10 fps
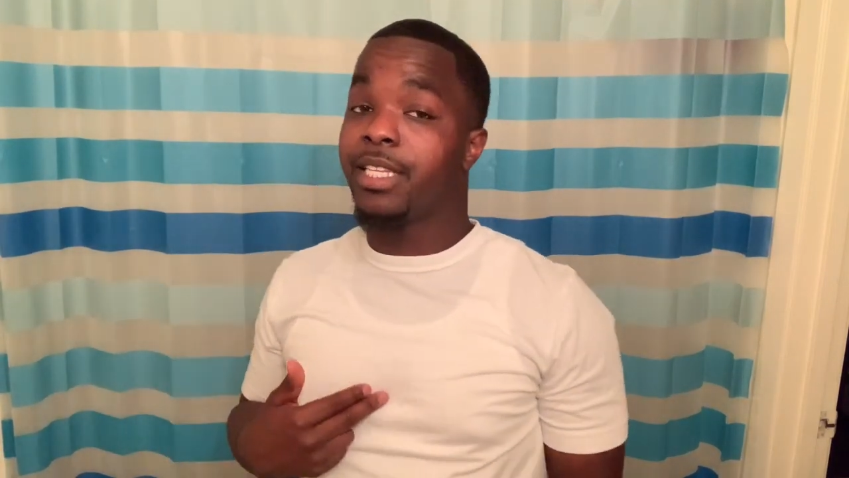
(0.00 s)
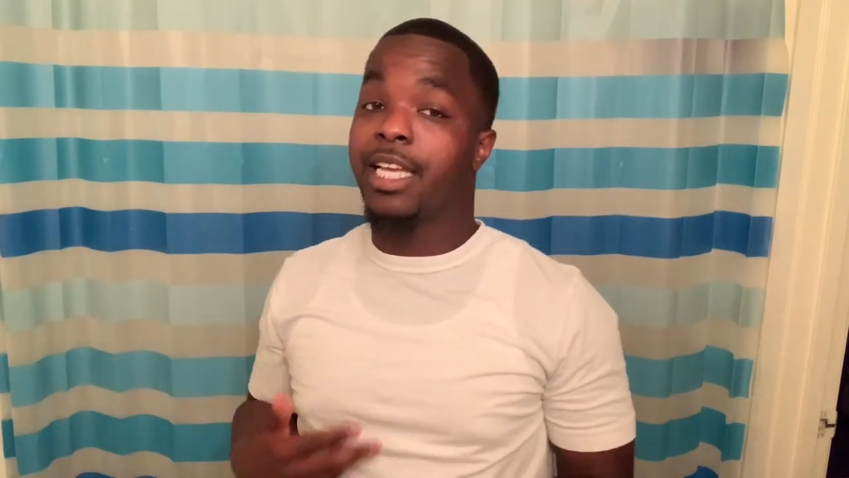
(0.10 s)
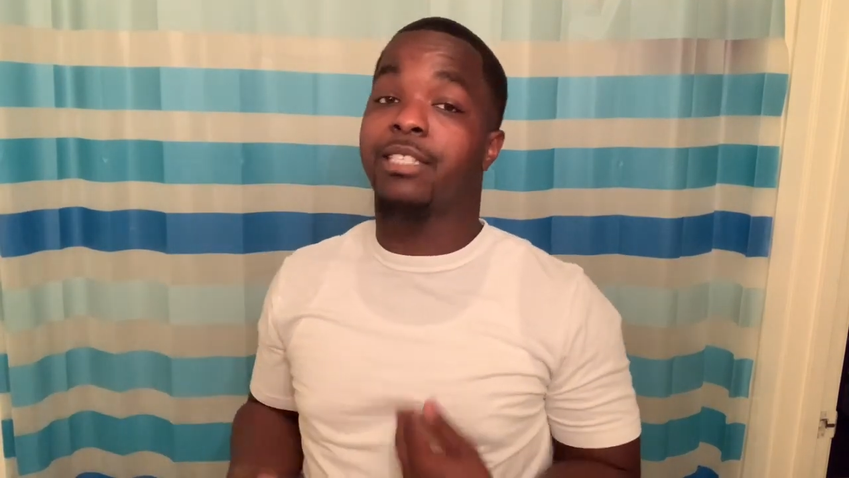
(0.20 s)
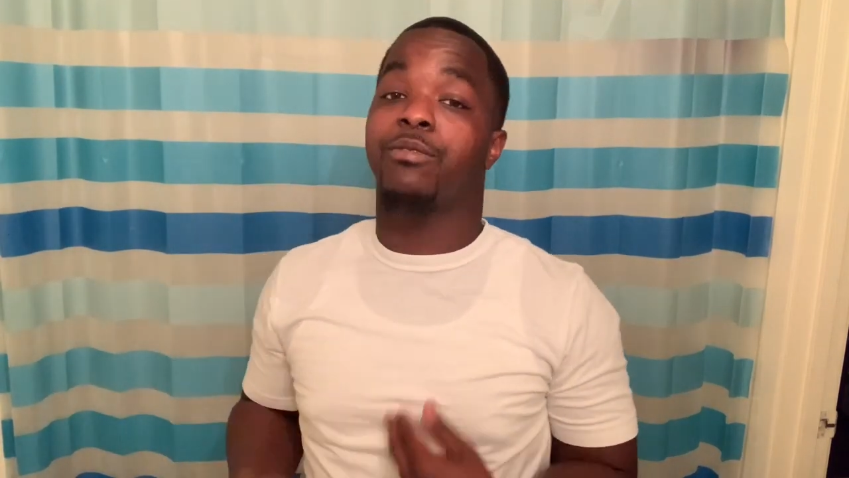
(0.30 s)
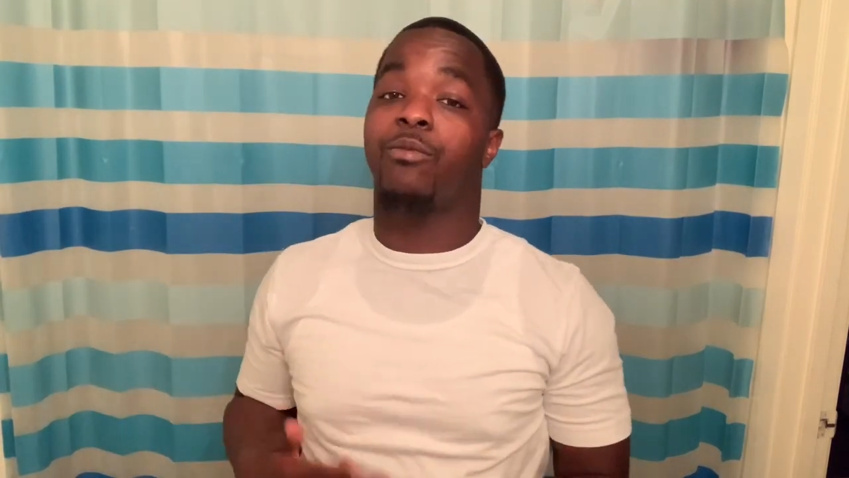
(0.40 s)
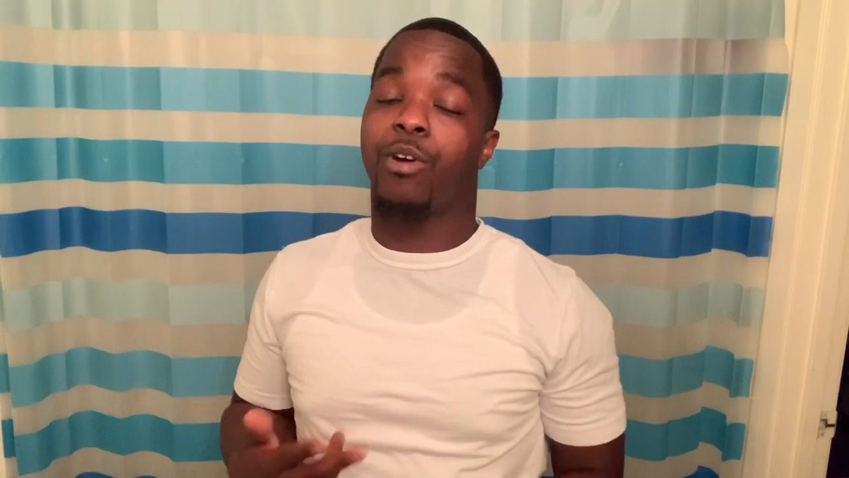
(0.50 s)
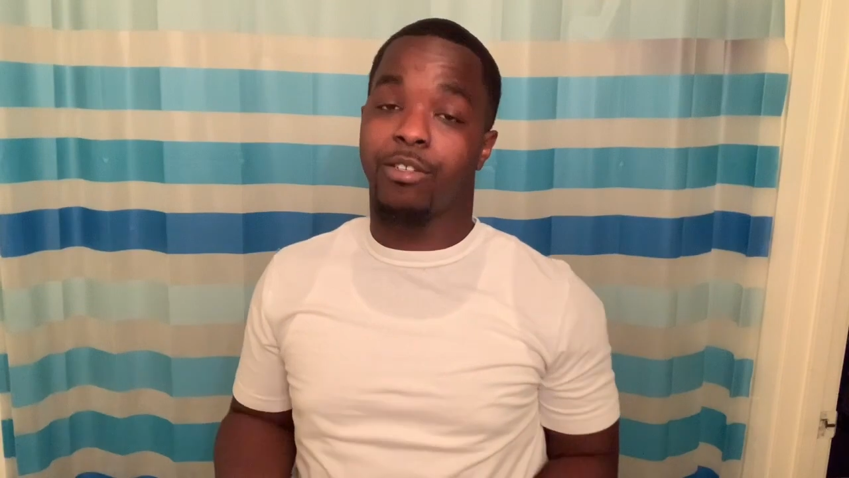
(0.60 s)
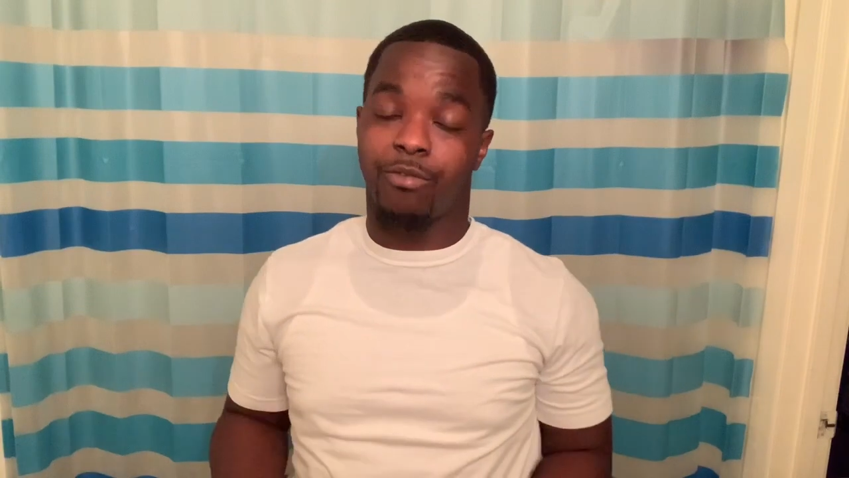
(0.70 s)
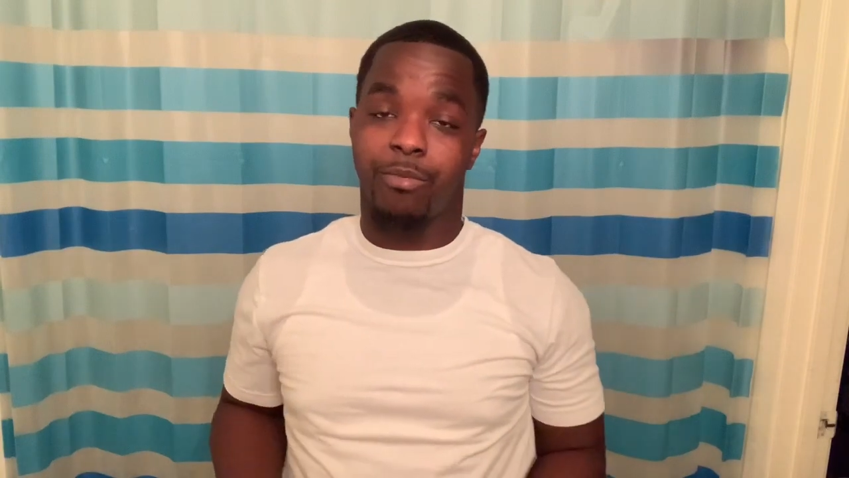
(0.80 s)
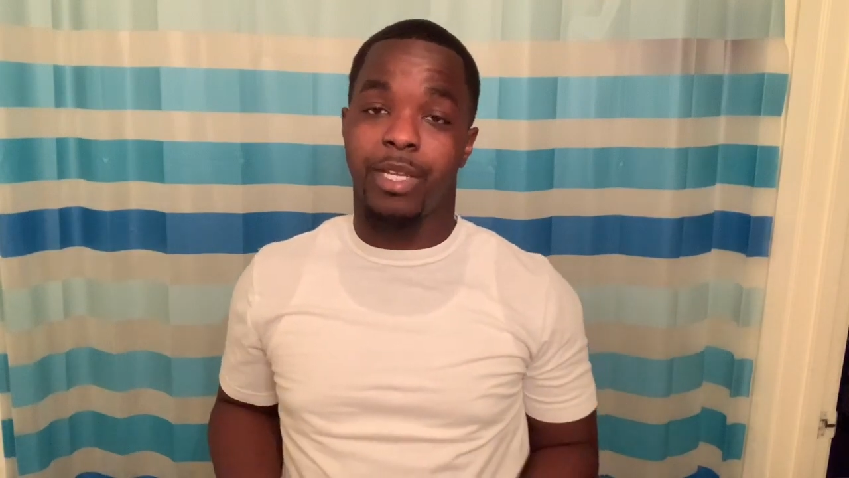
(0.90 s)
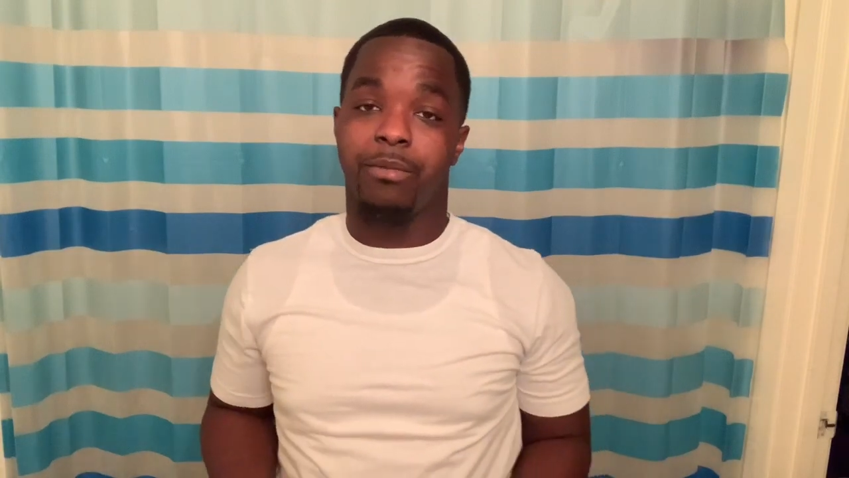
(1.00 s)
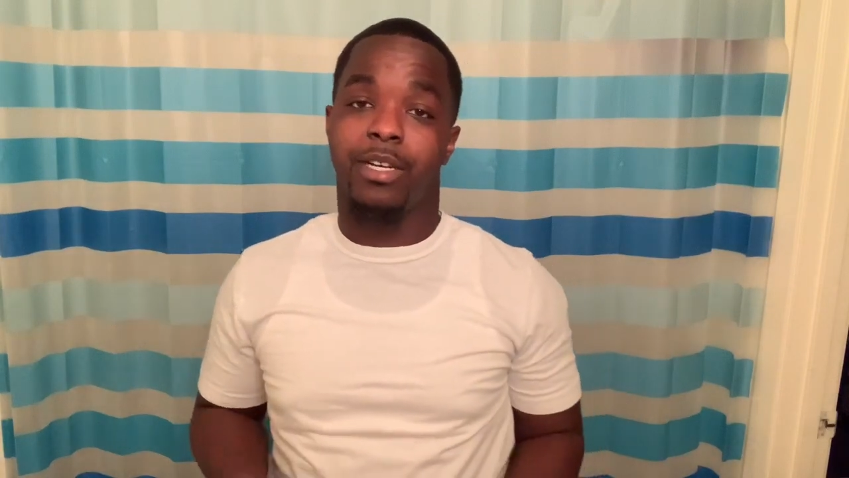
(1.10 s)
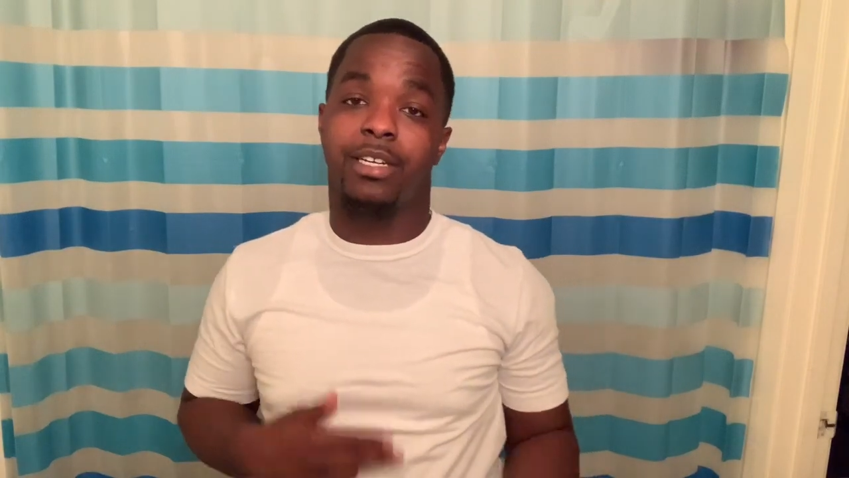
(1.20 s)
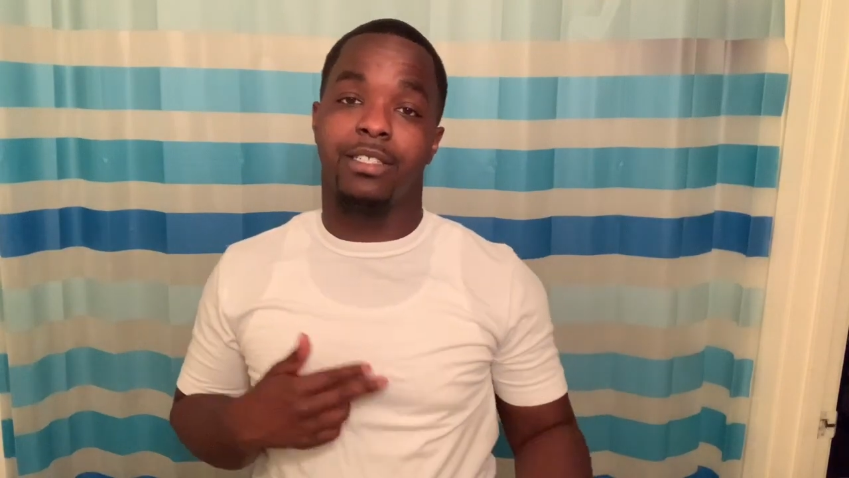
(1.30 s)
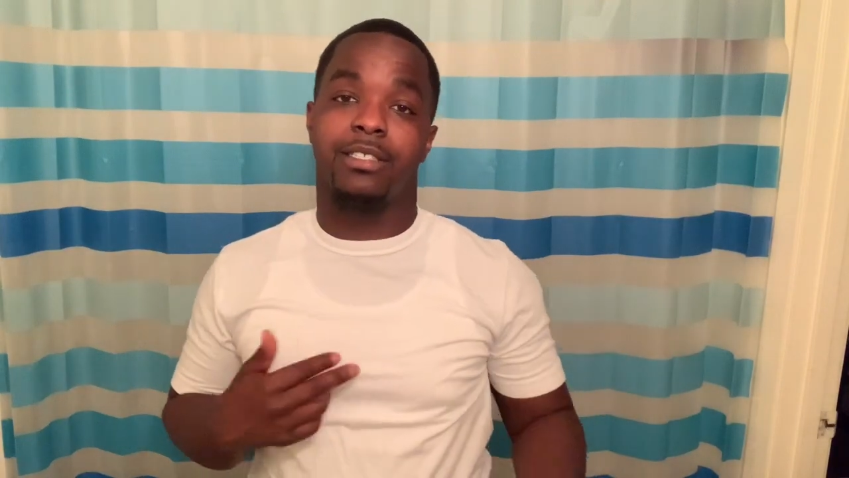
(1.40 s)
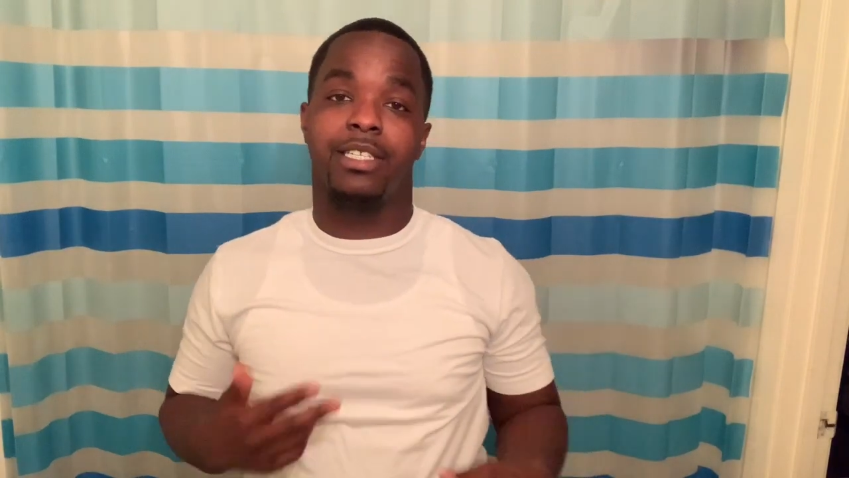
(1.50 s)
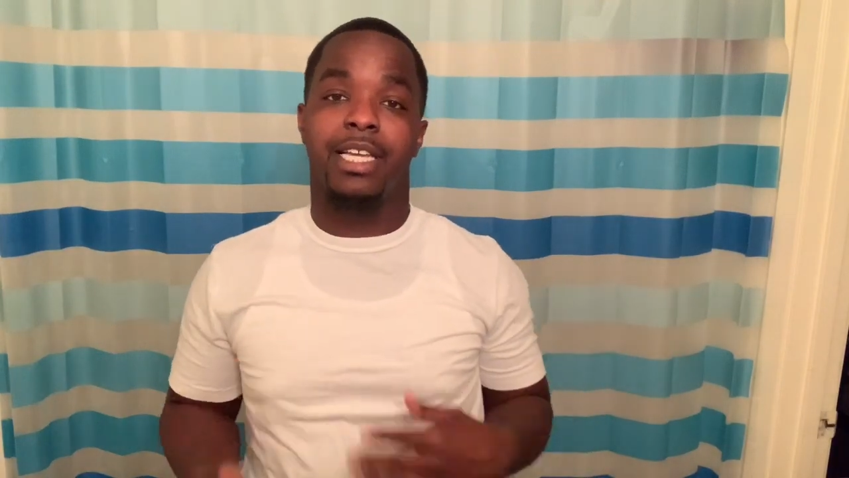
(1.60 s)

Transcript: that's what works for me, because